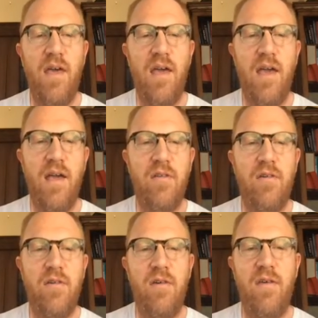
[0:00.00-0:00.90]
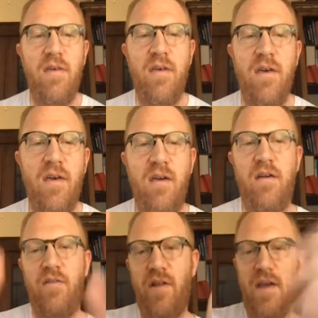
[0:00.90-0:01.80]
It's
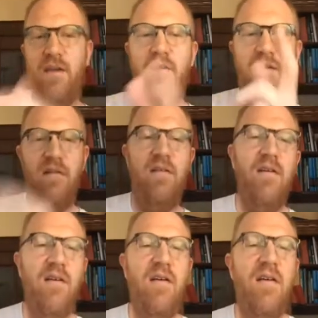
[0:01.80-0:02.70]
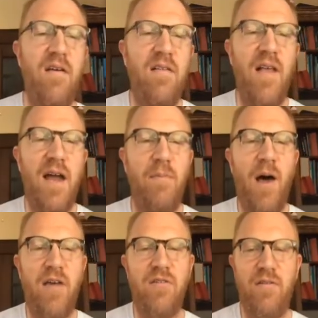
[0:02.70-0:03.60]
like not
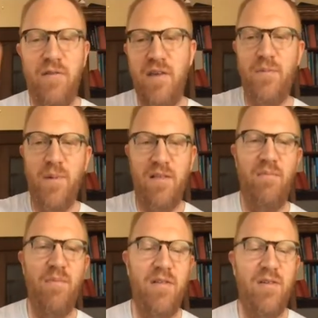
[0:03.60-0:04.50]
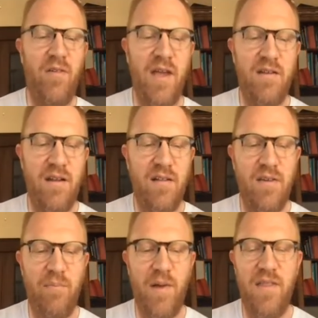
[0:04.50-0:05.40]
apostrophes, but slanted. It's
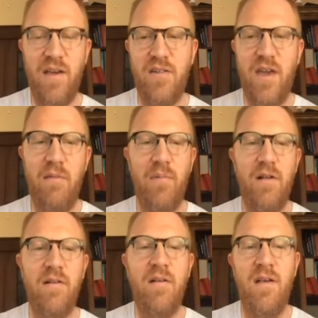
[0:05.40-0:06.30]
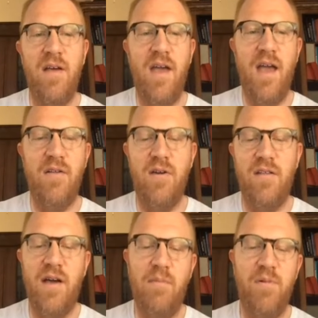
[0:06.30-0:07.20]
up by the escape button. And you can
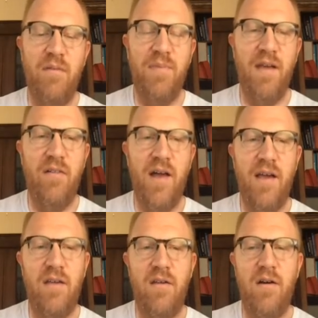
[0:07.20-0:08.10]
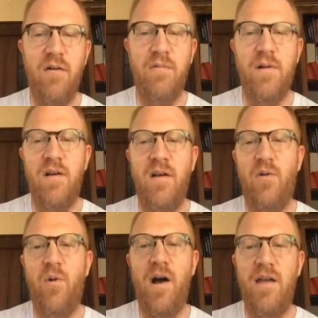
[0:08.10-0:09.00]
type something like,
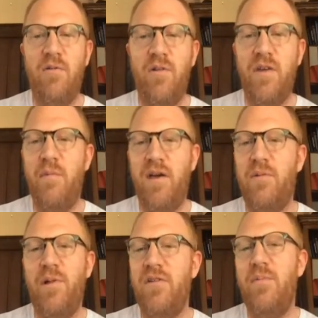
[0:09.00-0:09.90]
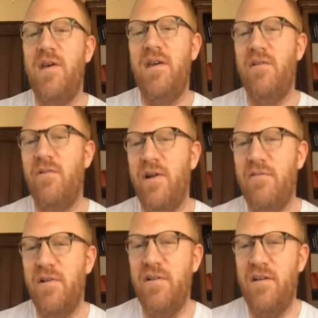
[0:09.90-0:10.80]
y equals mx plus b or
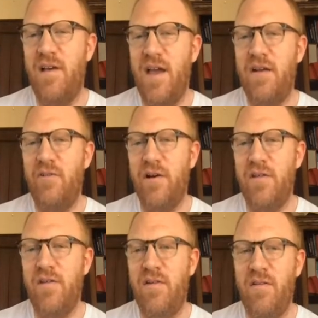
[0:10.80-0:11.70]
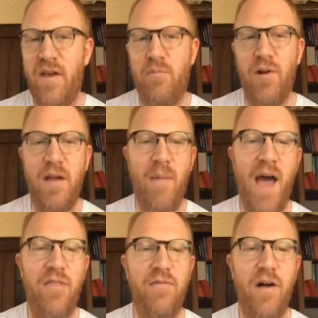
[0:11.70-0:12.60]
whatever. And it looks like pretty
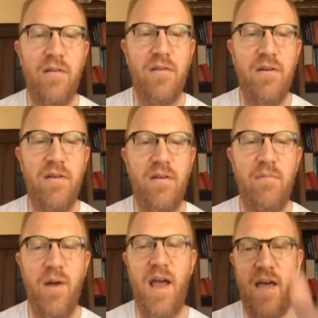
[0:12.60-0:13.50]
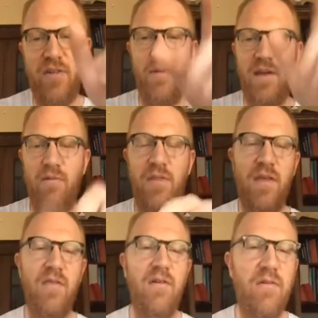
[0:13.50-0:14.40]
math font, but it has to be
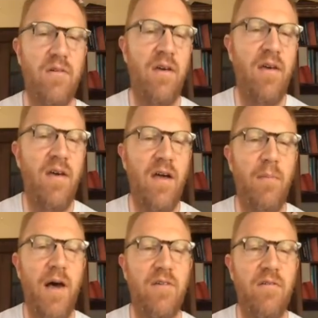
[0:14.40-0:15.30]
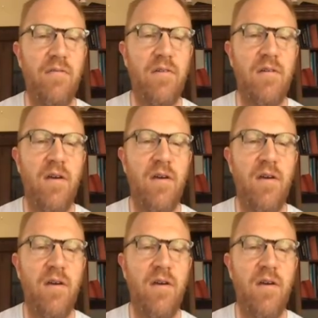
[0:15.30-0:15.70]
within those apostrophes.